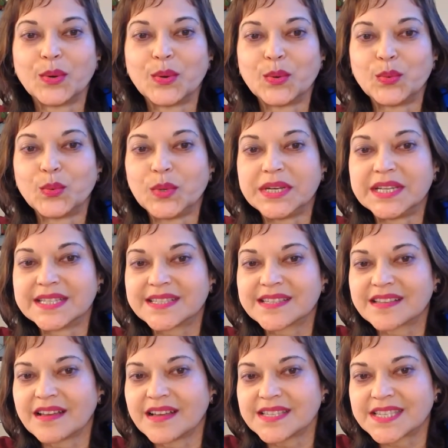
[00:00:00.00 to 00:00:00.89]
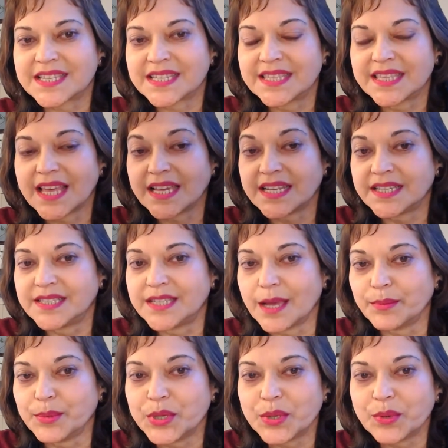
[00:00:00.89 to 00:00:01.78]
We discussed that
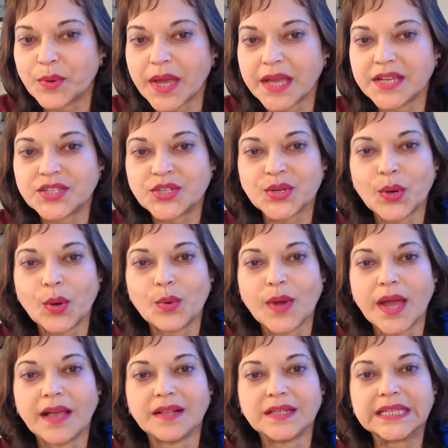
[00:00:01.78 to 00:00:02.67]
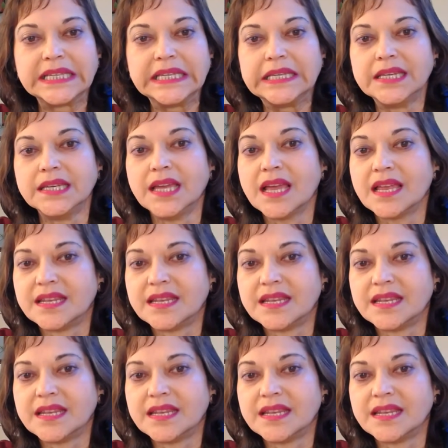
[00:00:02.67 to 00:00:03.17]
WHOLE